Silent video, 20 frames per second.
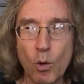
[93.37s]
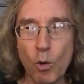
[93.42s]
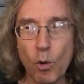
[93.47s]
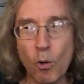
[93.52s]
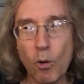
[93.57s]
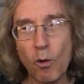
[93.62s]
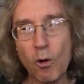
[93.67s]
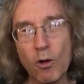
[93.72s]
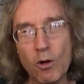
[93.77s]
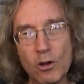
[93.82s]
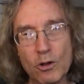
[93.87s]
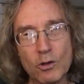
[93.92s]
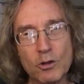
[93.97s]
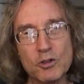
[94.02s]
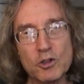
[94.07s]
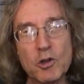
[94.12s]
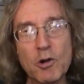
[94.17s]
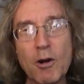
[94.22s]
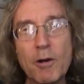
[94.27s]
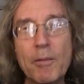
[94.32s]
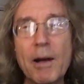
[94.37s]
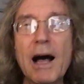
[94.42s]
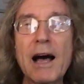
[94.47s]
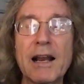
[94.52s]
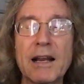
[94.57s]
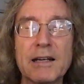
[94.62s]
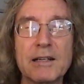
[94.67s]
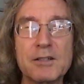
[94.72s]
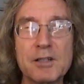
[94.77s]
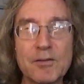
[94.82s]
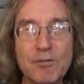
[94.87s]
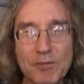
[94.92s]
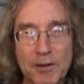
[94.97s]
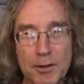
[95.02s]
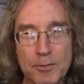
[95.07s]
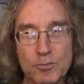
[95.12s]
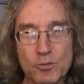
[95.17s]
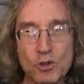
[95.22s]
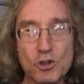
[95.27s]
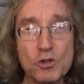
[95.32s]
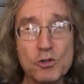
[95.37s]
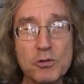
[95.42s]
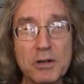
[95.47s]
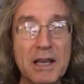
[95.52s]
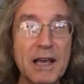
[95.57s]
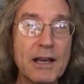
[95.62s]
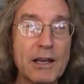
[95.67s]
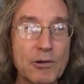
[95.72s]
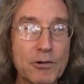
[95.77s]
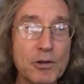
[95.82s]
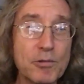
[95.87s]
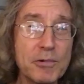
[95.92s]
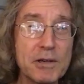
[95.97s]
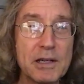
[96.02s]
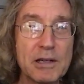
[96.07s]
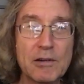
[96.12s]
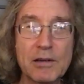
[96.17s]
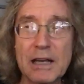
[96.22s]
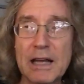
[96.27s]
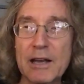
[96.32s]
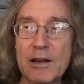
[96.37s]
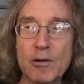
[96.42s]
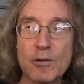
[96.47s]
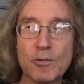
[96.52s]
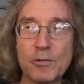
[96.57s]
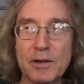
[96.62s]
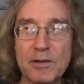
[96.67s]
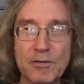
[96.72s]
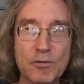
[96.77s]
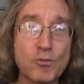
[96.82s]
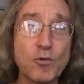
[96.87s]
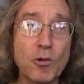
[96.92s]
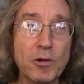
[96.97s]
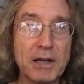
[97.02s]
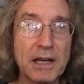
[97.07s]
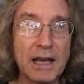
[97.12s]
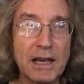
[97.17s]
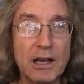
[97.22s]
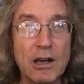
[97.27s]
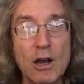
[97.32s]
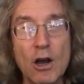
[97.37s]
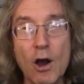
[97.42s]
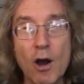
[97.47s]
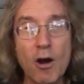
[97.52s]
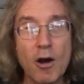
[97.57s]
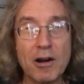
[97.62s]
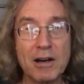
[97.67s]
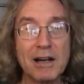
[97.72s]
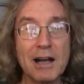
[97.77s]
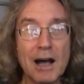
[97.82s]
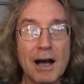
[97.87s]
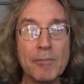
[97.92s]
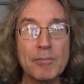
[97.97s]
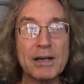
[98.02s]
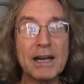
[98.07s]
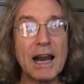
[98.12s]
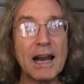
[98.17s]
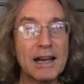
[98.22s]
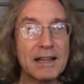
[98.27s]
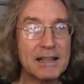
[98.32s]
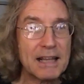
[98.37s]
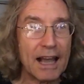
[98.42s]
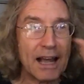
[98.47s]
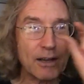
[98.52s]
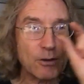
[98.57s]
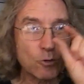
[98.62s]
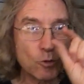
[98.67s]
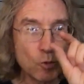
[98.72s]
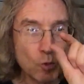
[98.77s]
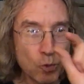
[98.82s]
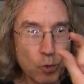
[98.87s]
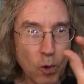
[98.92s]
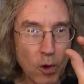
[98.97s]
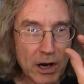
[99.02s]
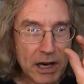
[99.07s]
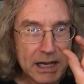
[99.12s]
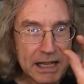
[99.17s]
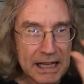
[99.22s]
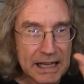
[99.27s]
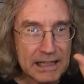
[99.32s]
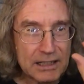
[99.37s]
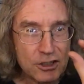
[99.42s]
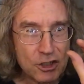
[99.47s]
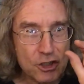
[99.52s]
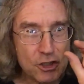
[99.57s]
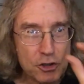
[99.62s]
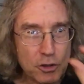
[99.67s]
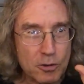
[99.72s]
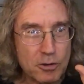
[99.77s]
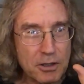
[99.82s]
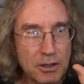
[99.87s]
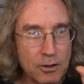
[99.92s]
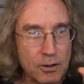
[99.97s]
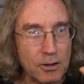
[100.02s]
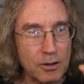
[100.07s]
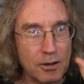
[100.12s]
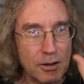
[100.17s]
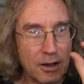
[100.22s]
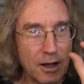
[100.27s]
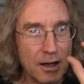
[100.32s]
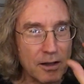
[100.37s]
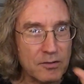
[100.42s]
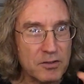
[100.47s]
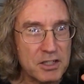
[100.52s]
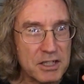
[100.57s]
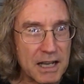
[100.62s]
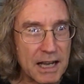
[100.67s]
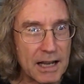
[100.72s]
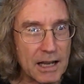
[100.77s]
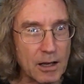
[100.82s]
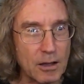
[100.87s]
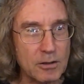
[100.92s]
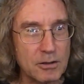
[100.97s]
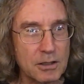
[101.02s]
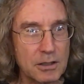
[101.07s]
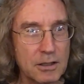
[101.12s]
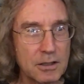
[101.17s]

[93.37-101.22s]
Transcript: all those harmonics from 2K or 3K or whatever, 4K, are coming out of that 1-inch circle of sound.